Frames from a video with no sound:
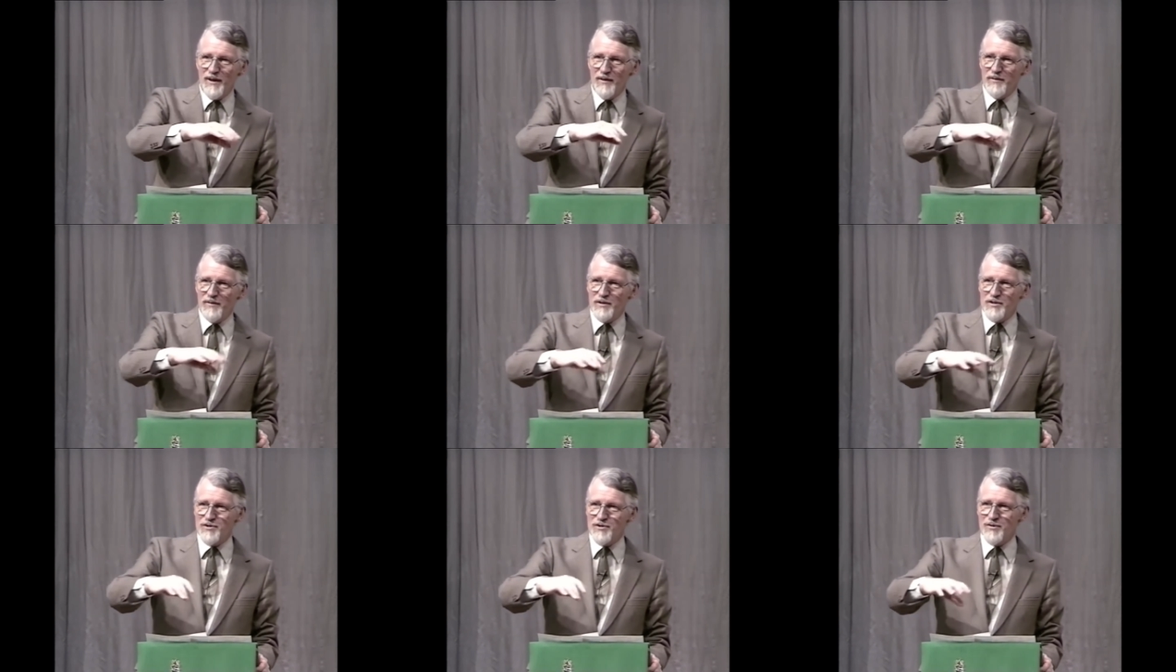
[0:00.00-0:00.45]

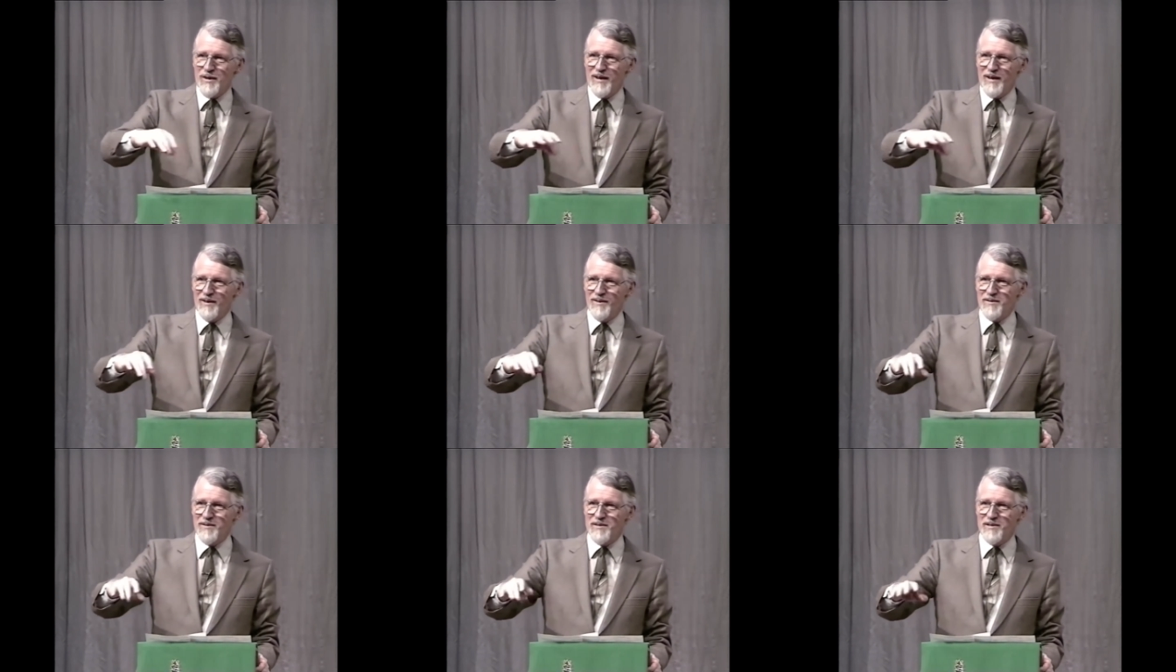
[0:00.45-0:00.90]
on the
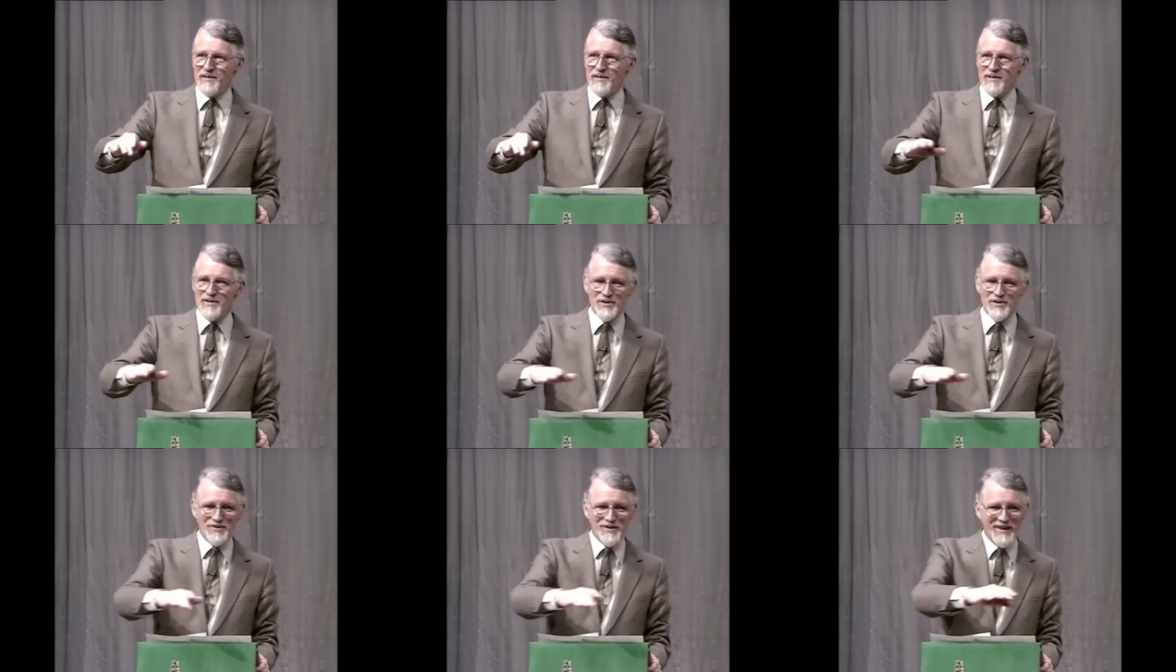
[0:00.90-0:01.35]
shroud till
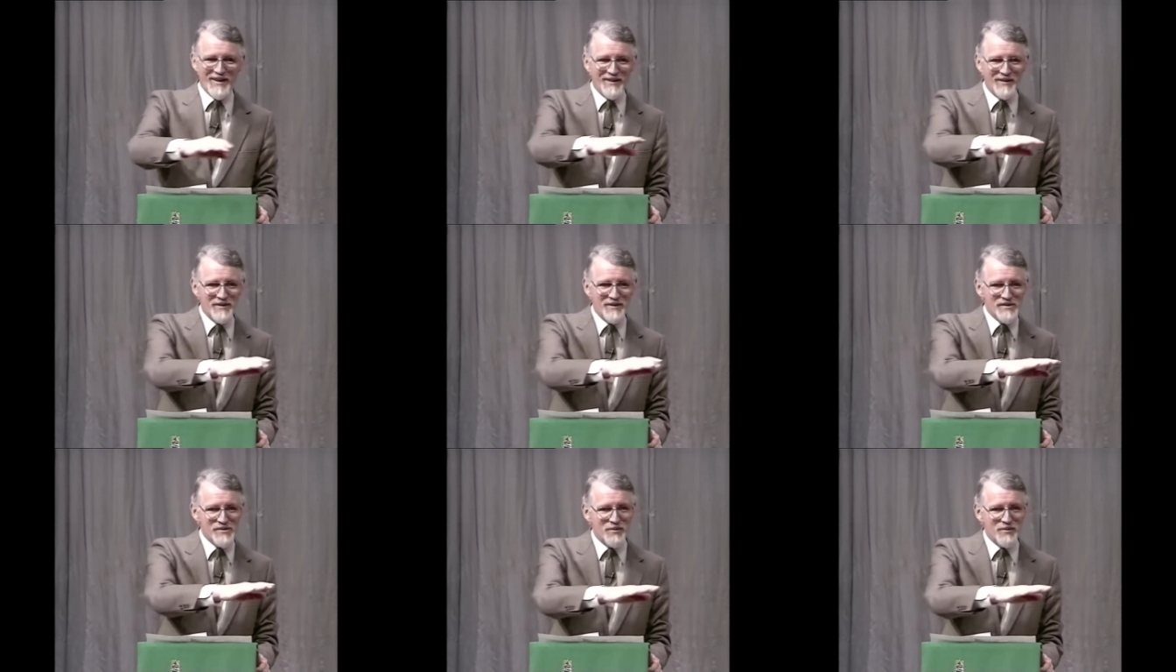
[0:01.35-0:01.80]
the
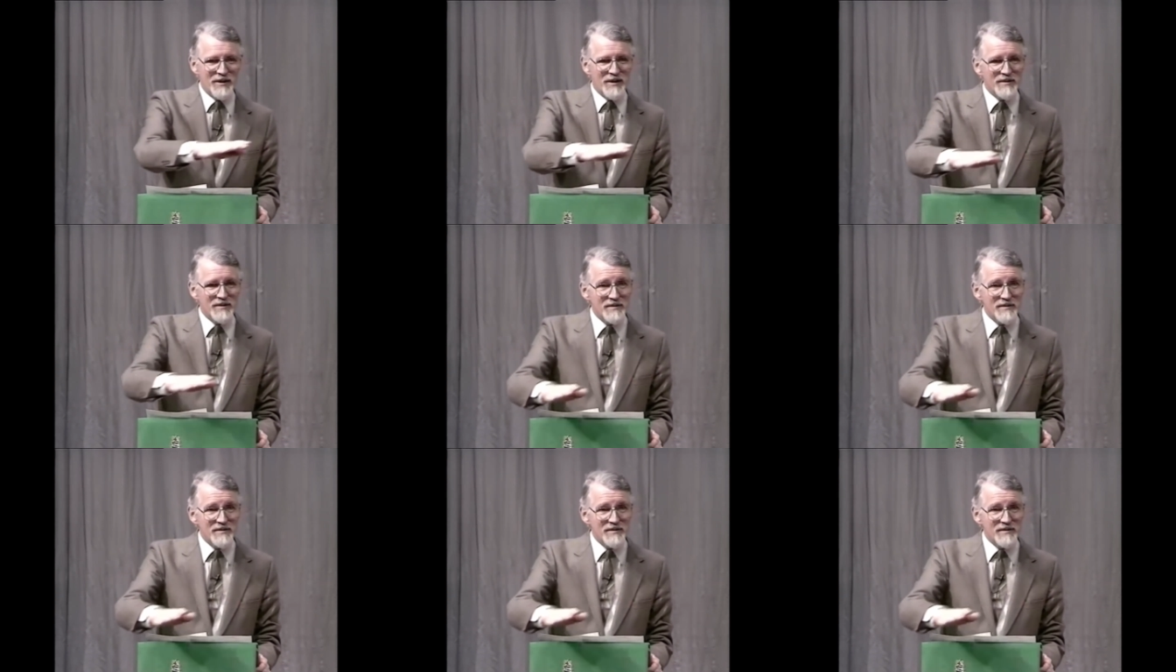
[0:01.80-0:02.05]
shroud is wet.